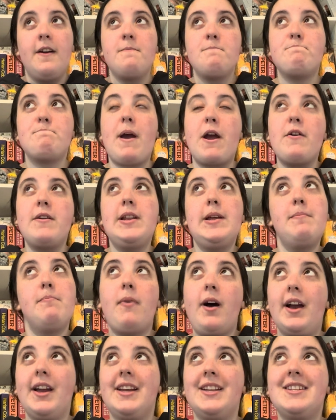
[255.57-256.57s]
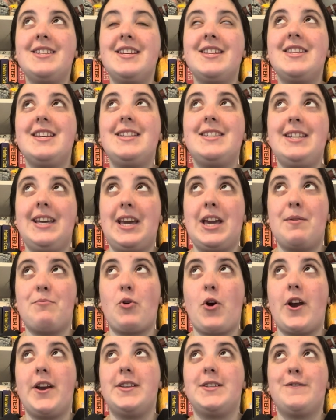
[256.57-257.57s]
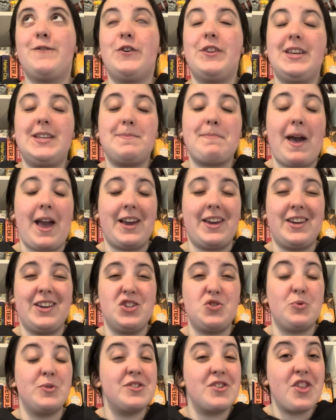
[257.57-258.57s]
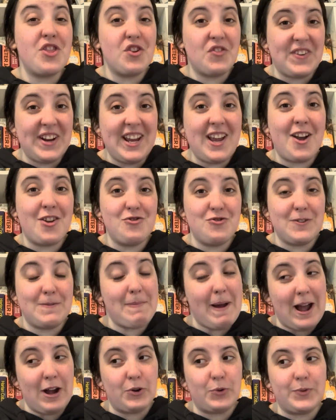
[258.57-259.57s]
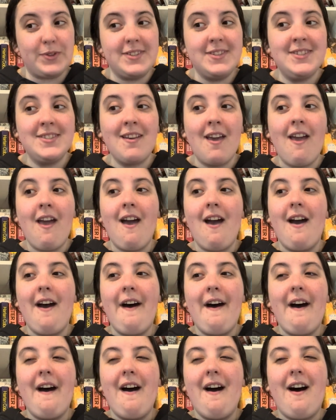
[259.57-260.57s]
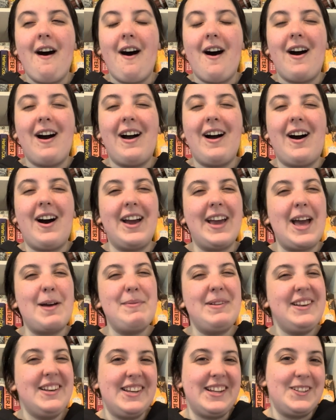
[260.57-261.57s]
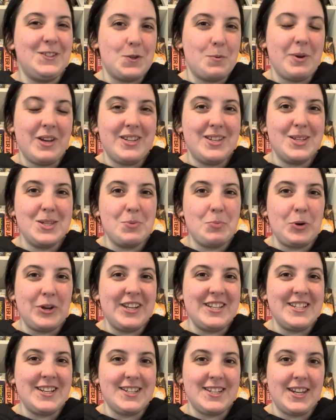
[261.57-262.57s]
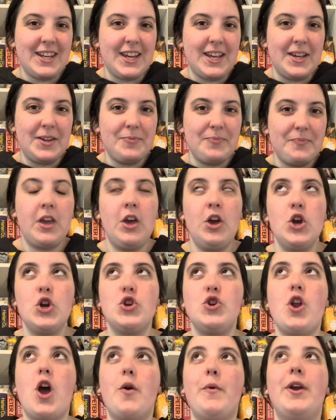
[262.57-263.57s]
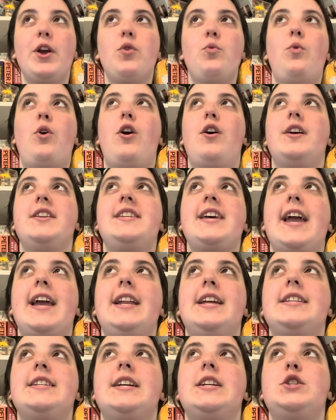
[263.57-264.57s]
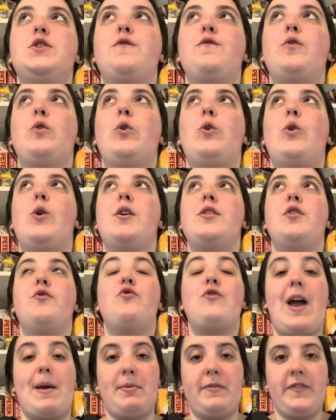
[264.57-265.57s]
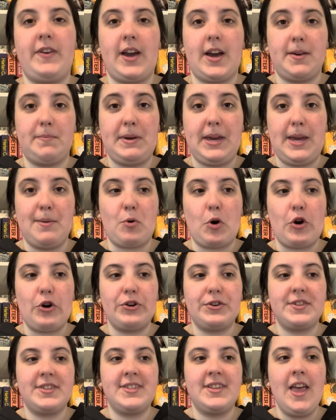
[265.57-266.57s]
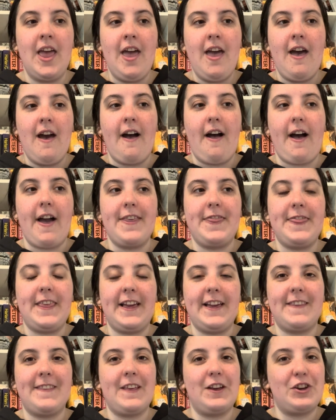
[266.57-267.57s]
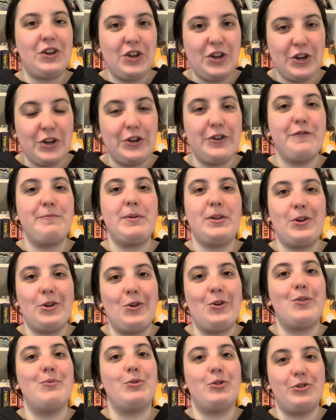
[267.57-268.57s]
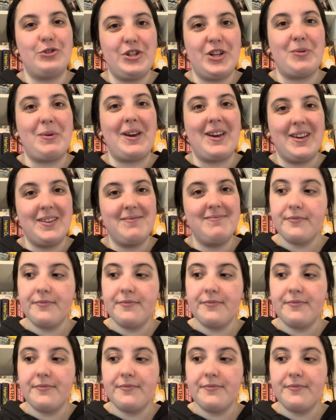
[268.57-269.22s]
Bearing in mind the ticket price for this package was £300, I am a little bit disappointed in it. Knowing what Taylor did for the Rep VIP box, I think there could have been a lot more to it.